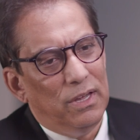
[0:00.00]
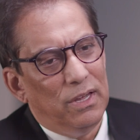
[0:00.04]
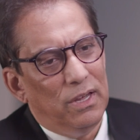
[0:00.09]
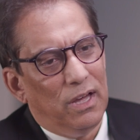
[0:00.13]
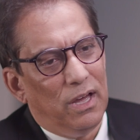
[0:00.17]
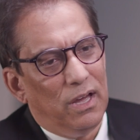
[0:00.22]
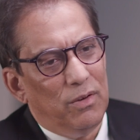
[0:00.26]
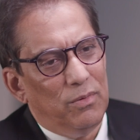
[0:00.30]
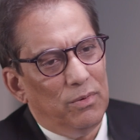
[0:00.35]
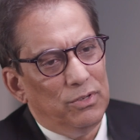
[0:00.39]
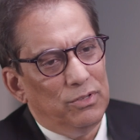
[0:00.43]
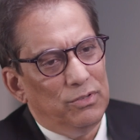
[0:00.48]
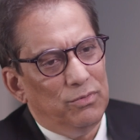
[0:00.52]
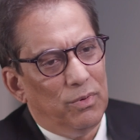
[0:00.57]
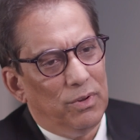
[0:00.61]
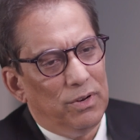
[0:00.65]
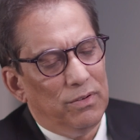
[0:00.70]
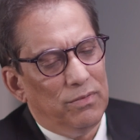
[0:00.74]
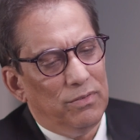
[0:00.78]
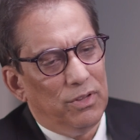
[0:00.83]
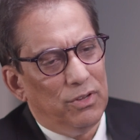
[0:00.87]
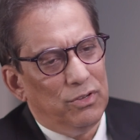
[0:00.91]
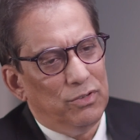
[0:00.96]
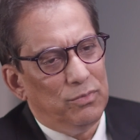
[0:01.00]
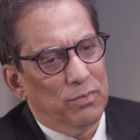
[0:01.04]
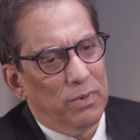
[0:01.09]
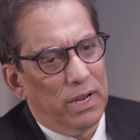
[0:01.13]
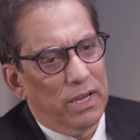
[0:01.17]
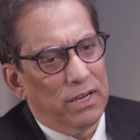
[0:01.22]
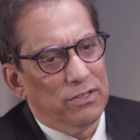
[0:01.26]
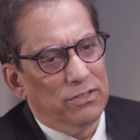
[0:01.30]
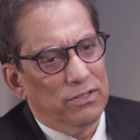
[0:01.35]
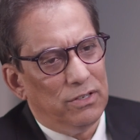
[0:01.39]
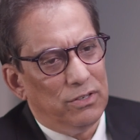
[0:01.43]
I was one of those
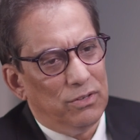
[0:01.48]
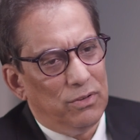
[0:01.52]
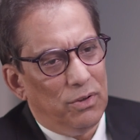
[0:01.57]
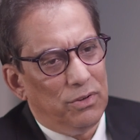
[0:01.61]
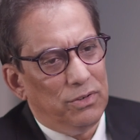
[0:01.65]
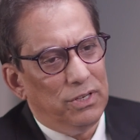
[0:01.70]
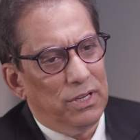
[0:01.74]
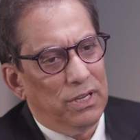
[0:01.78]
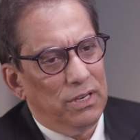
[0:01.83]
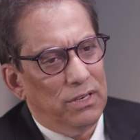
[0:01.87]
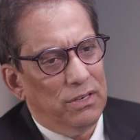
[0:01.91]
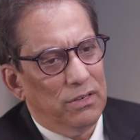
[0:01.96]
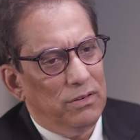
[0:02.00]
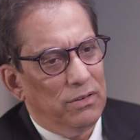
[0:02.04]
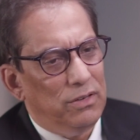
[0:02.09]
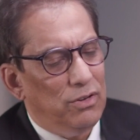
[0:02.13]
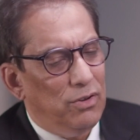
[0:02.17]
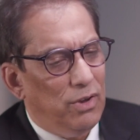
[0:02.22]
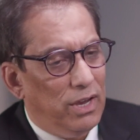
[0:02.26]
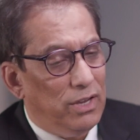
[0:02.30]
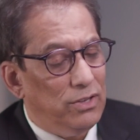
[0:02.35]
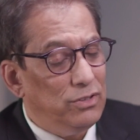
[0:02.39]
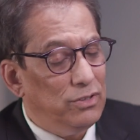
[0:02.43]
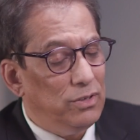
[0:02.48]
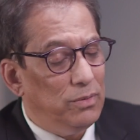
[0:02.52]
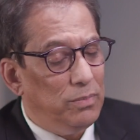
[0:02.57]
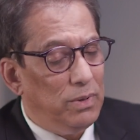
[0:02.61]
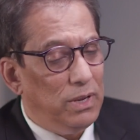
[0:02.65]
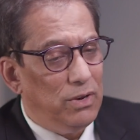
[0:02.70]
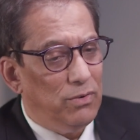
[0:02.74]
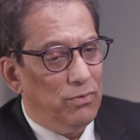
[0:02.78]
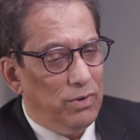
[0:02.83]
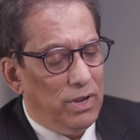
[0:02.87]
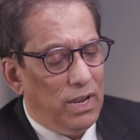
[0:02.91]
blacks that got in. You had to
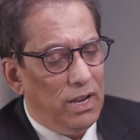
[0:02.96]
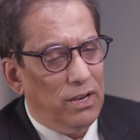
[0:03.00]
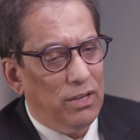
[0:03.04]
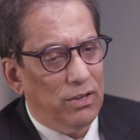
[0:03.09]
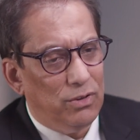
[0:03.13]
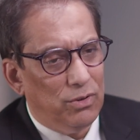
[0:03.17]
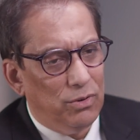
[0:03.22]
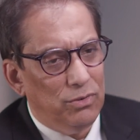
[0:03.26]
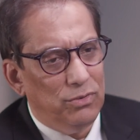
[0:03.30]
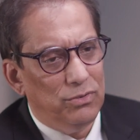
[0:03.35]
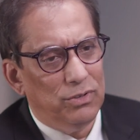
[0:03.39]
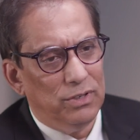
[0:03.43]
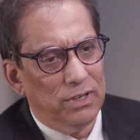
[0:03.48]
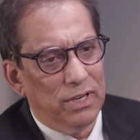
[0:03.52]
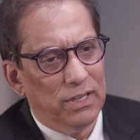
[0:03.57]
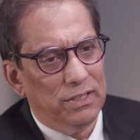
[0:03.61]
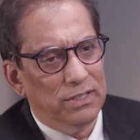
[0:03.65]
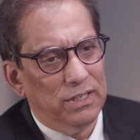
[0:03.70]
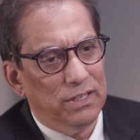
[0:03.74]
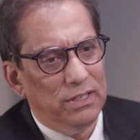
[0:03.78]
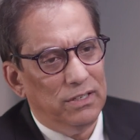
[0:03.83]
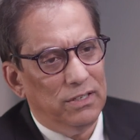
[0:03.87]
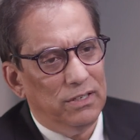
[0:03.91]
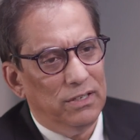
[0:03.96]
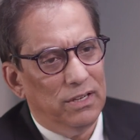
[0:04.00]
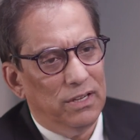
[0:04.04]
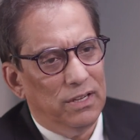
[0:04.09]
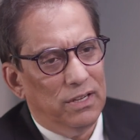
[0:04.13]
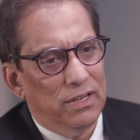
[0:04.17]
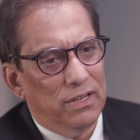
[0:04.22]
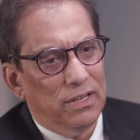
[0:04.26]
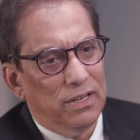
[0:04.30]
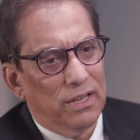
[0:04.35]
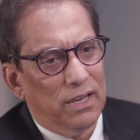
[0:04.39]
be really good to get in,
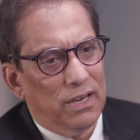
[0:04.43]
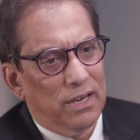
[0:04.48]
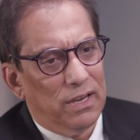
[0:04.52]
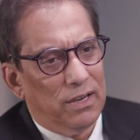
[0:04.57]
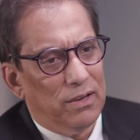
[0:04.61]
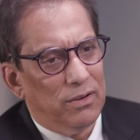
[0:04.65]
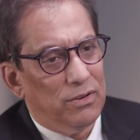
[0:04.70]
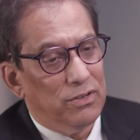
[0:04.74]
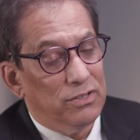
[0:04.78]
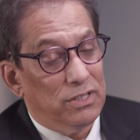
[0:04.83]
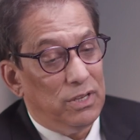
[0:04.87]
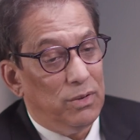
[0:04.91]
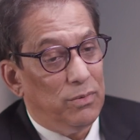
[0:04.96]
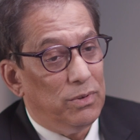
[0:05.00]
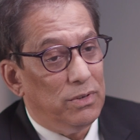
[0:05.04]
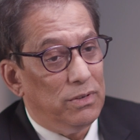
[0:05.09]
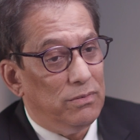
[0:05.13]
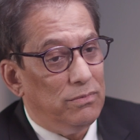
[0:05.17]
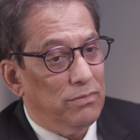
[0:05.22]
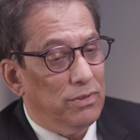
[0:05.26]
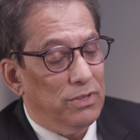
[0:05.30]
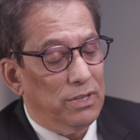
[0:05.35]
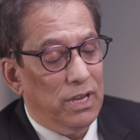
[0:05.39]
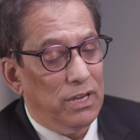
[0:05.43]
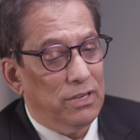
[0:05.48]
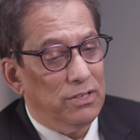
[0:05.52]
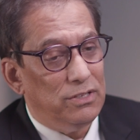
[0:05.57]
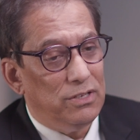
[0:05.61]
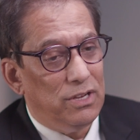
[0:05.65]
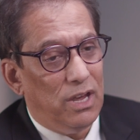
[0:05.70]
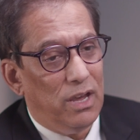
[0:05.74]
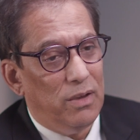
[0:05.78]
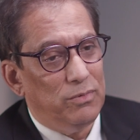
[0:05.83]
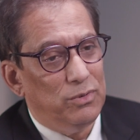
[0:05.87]
because there were 10
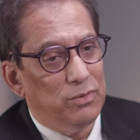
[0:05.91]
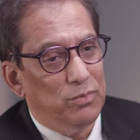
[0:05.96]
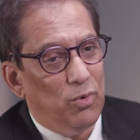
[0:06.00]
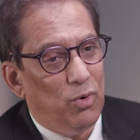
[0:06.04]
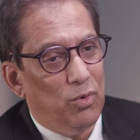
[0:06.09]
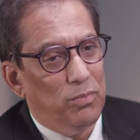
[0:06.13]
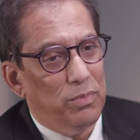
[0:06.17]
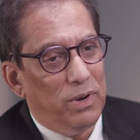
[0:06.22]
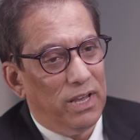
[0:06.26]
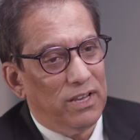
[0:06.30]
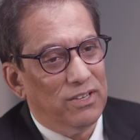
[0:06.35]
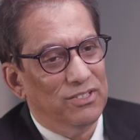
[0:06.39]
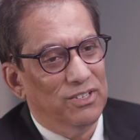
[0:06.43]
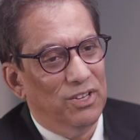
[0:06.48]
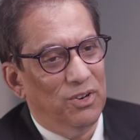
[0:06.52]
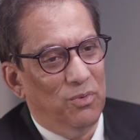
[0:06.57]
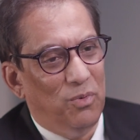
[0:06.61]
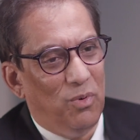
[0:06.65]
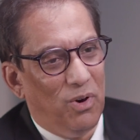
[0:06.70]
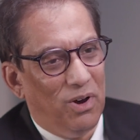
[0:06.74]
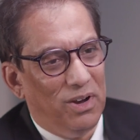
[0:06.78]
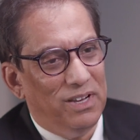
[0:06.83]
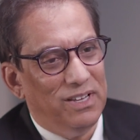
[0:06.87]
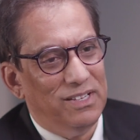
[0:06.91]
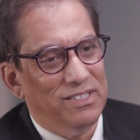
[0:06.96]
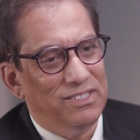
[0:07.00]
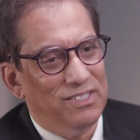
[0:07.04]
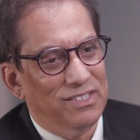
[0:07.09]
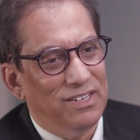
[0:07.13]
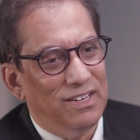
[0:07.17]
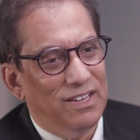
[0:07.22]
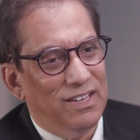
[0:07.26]
times more blacks than whites.